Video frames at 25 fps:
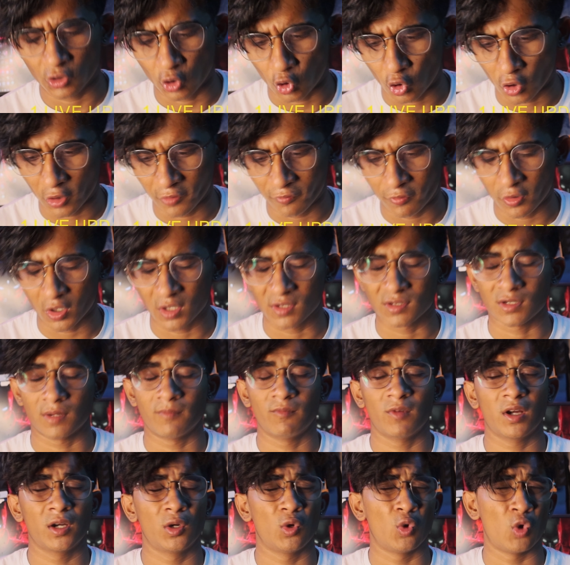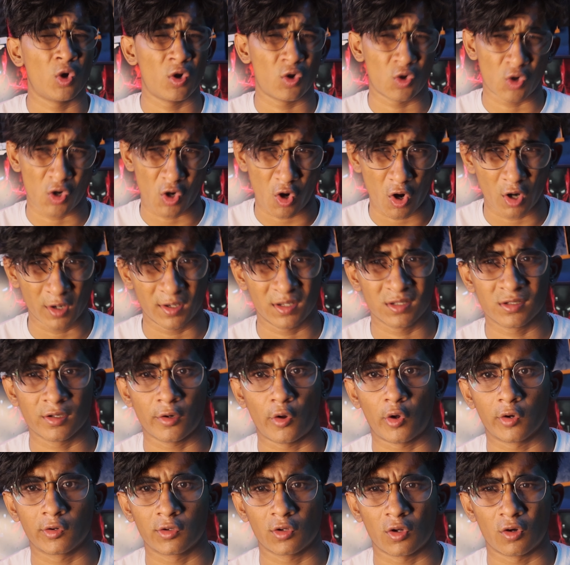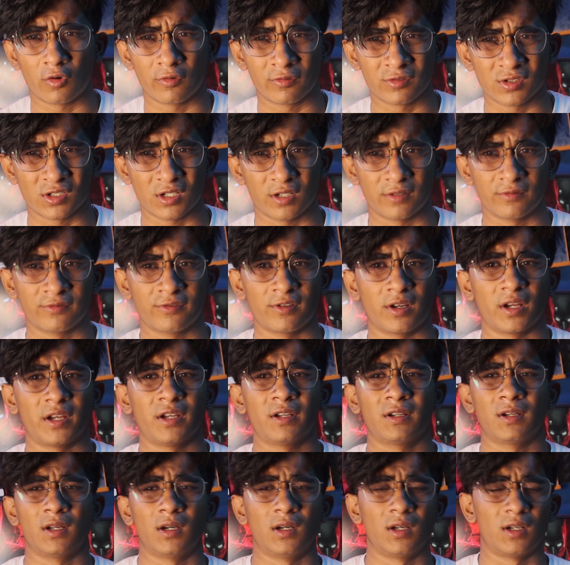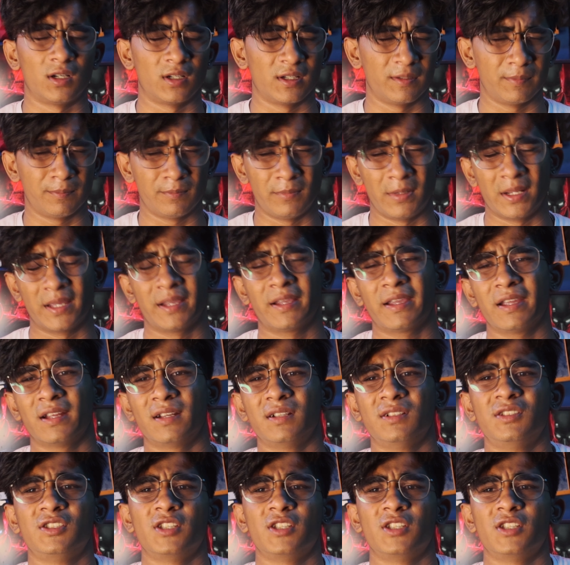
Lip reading: So if you are someone who orders lots of stuff in Blinkit,